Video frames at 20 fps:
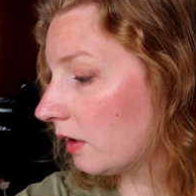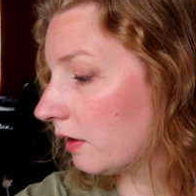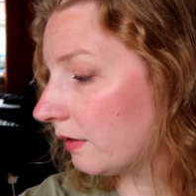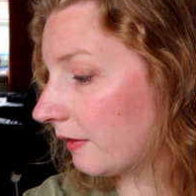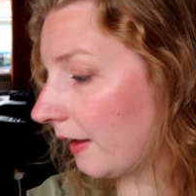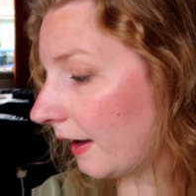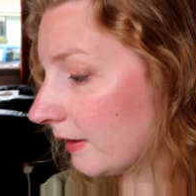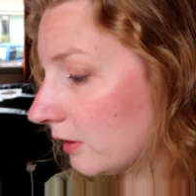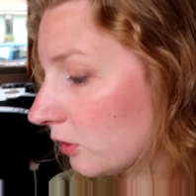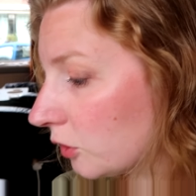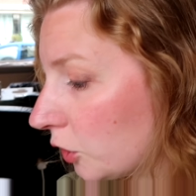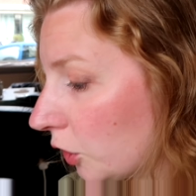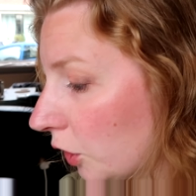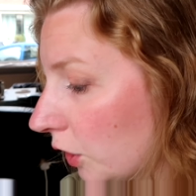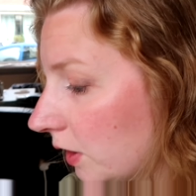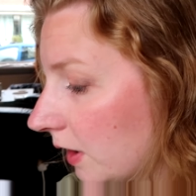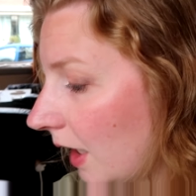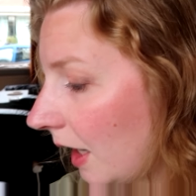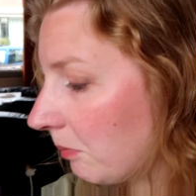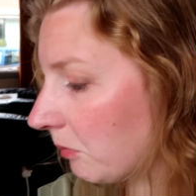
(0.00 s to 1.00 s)
that's
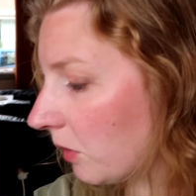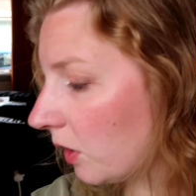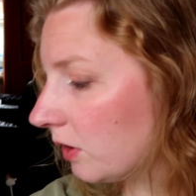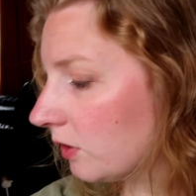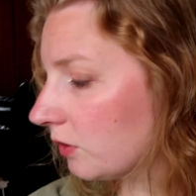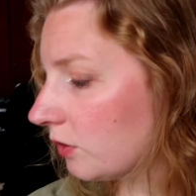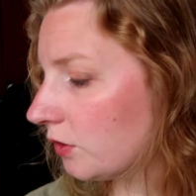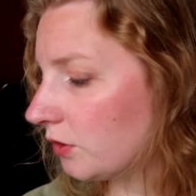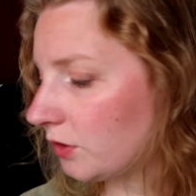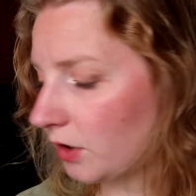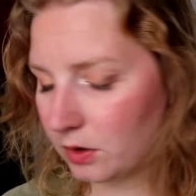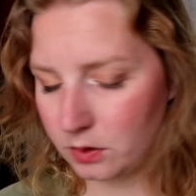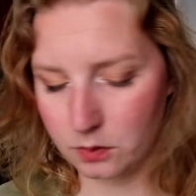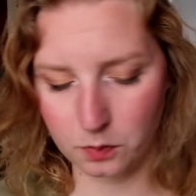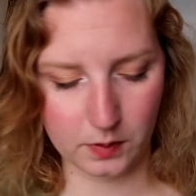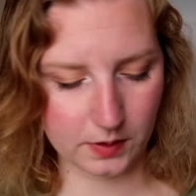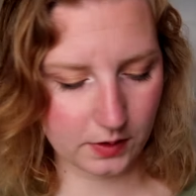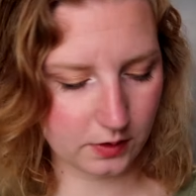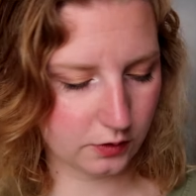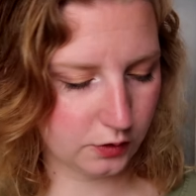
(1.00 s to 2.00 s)
good. I'm gonna start
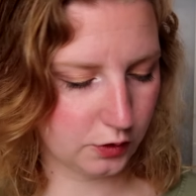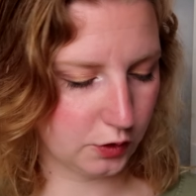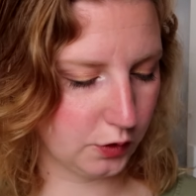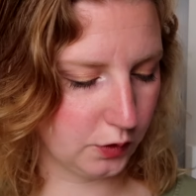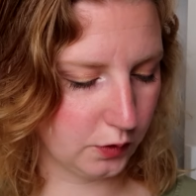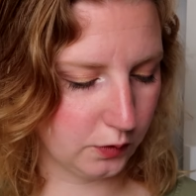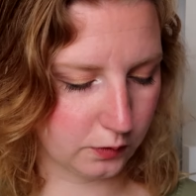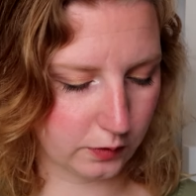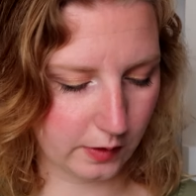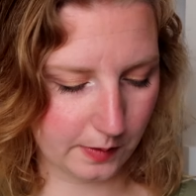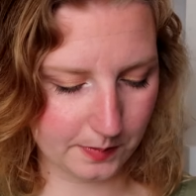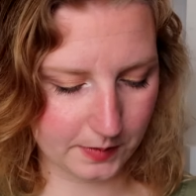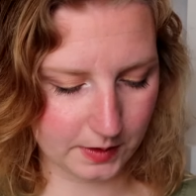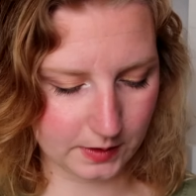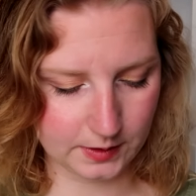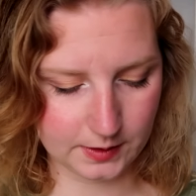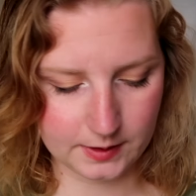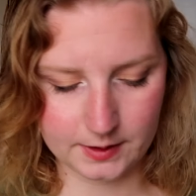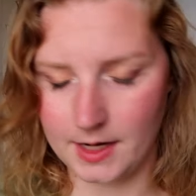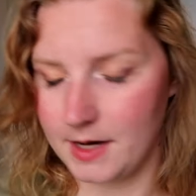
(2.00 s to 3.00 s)
with 2 from the
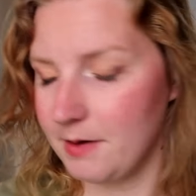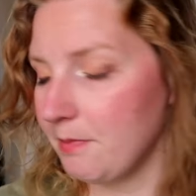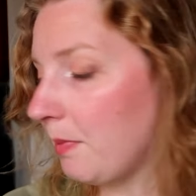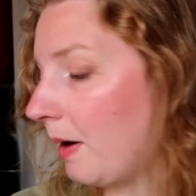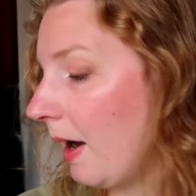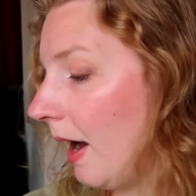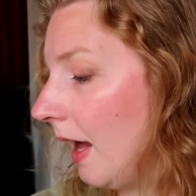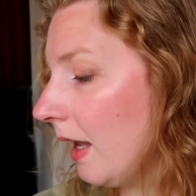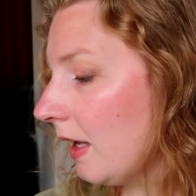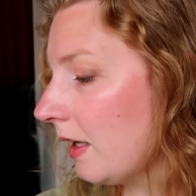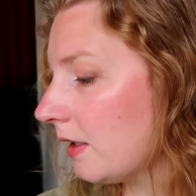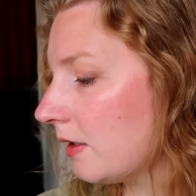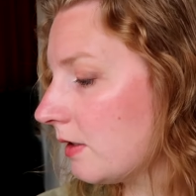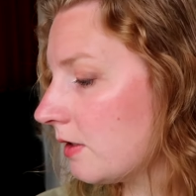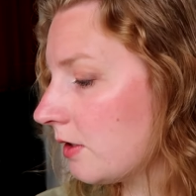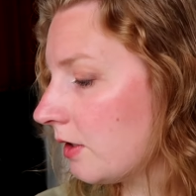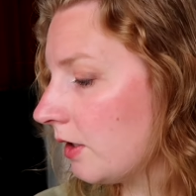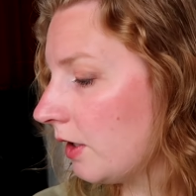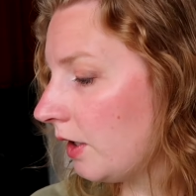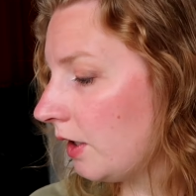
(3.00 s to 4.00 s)
same
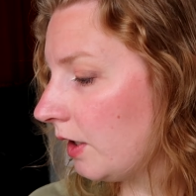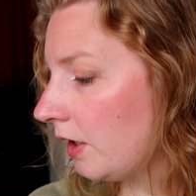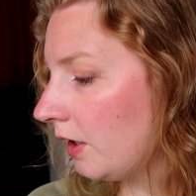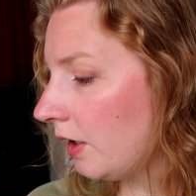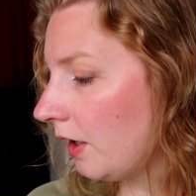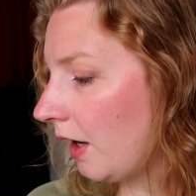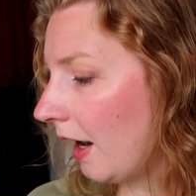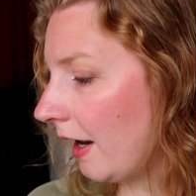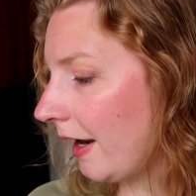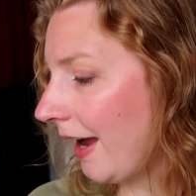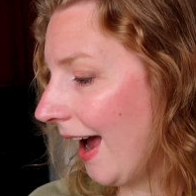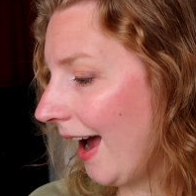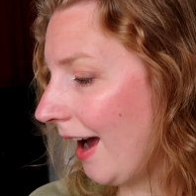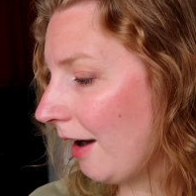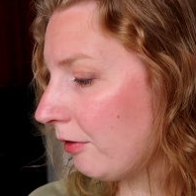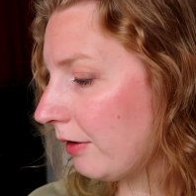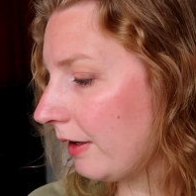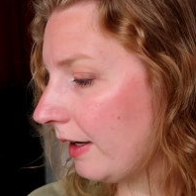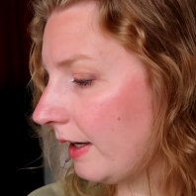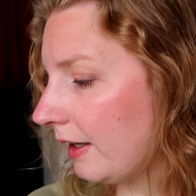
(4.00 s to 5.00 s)
palette. I
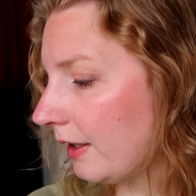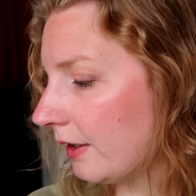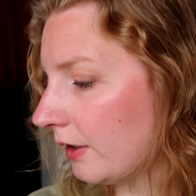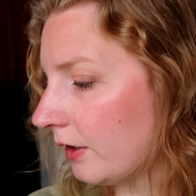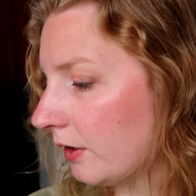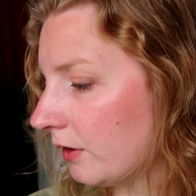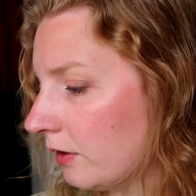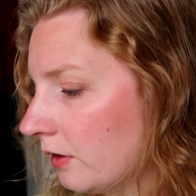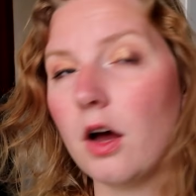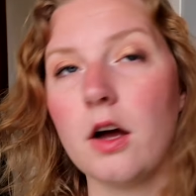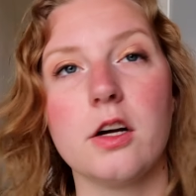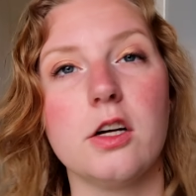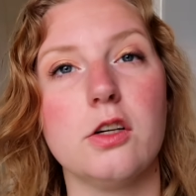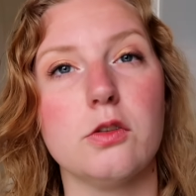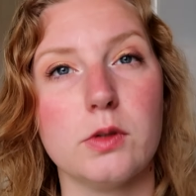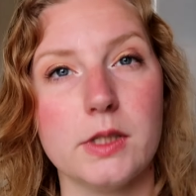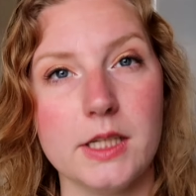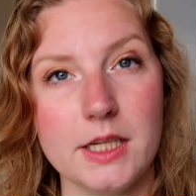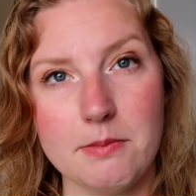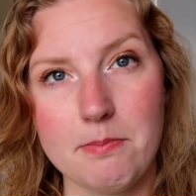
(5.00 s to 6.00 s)
have here a
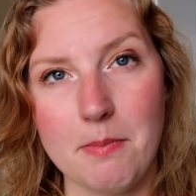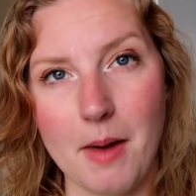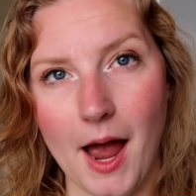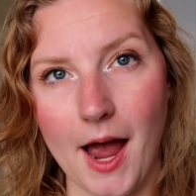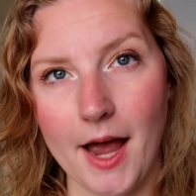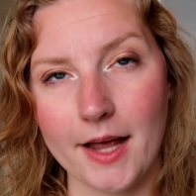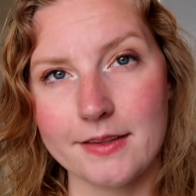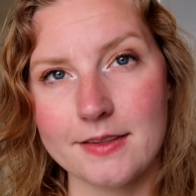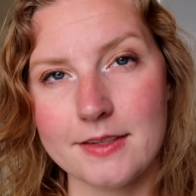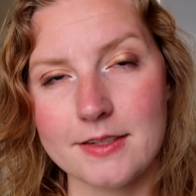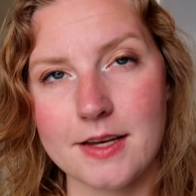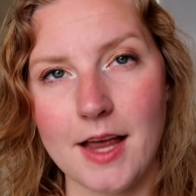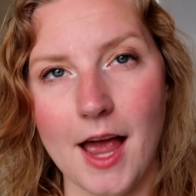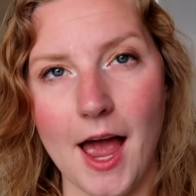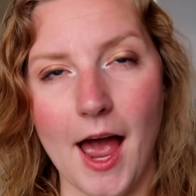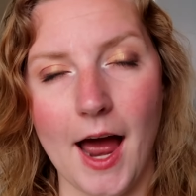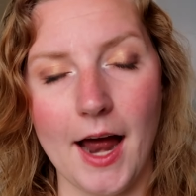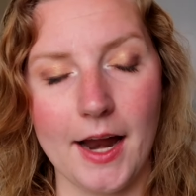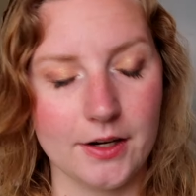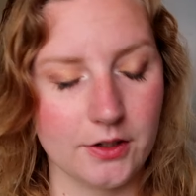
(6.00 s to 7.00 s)
green matte
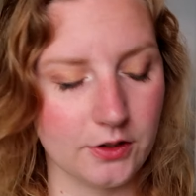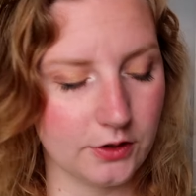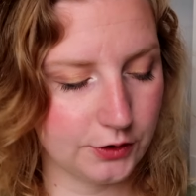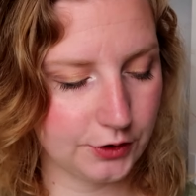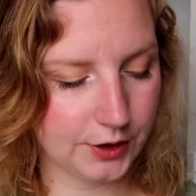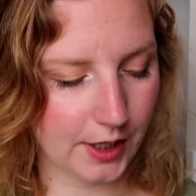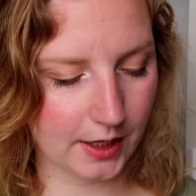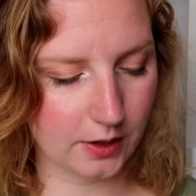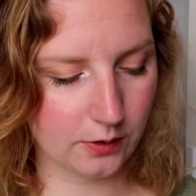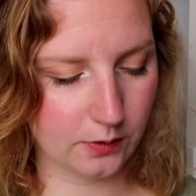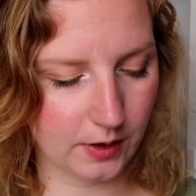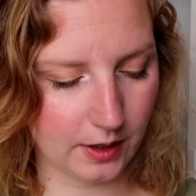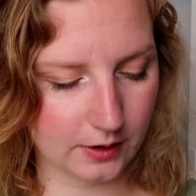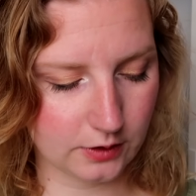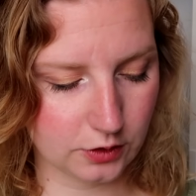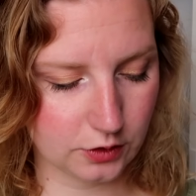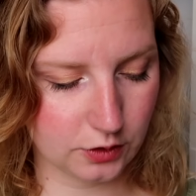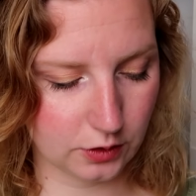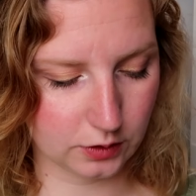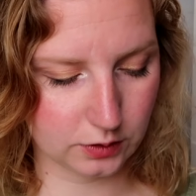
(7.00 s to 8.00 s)
and a shadow that
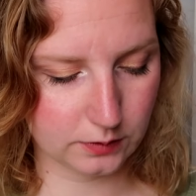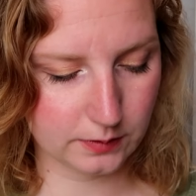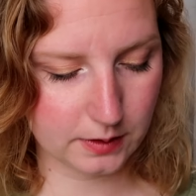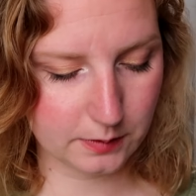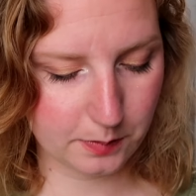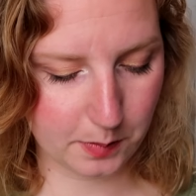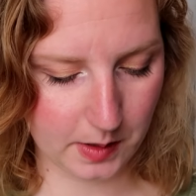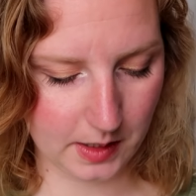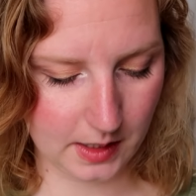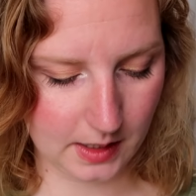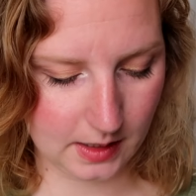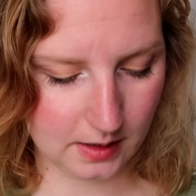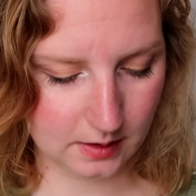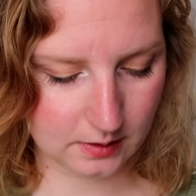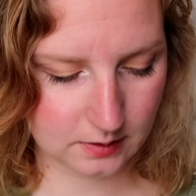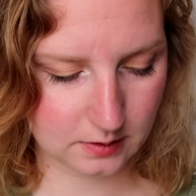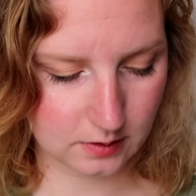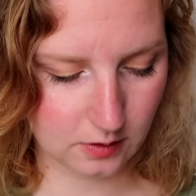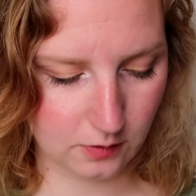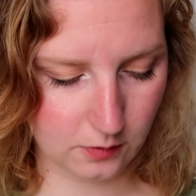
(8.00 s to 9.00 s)
starts with P.
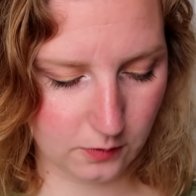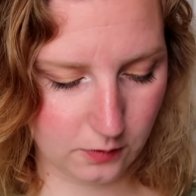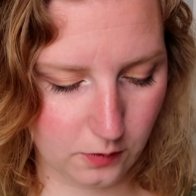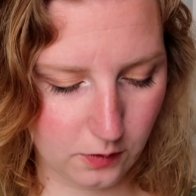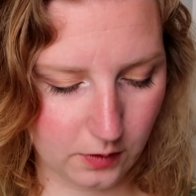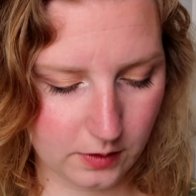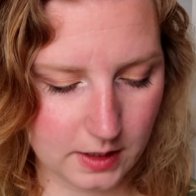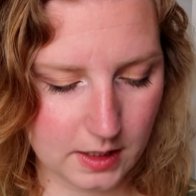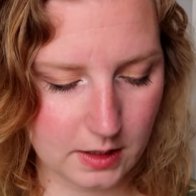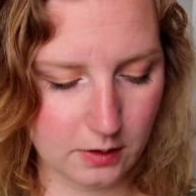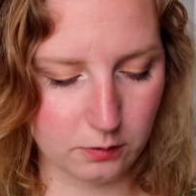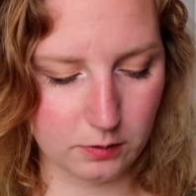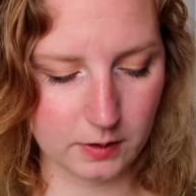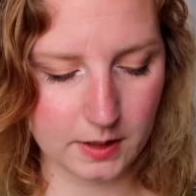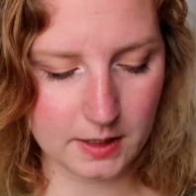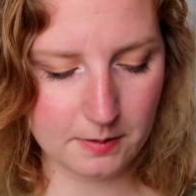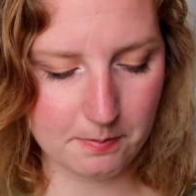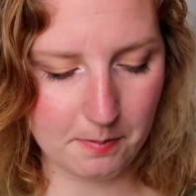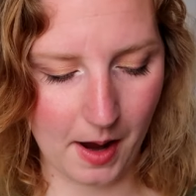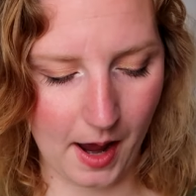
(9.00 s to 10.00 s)
So for the
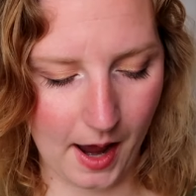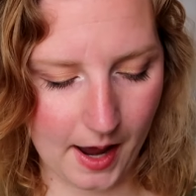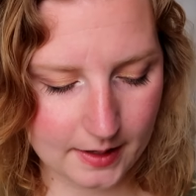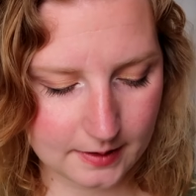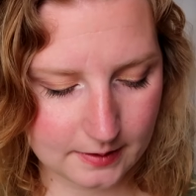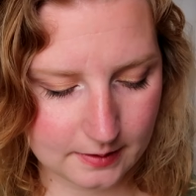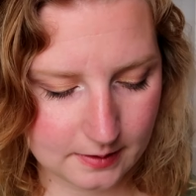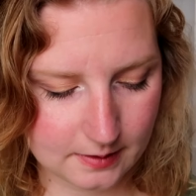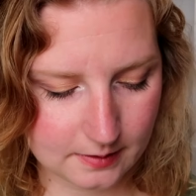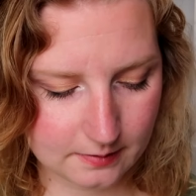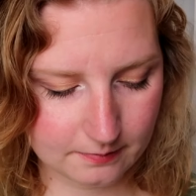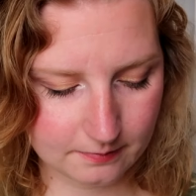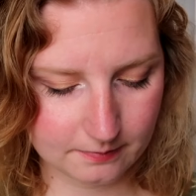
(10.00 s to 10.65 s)
green matte,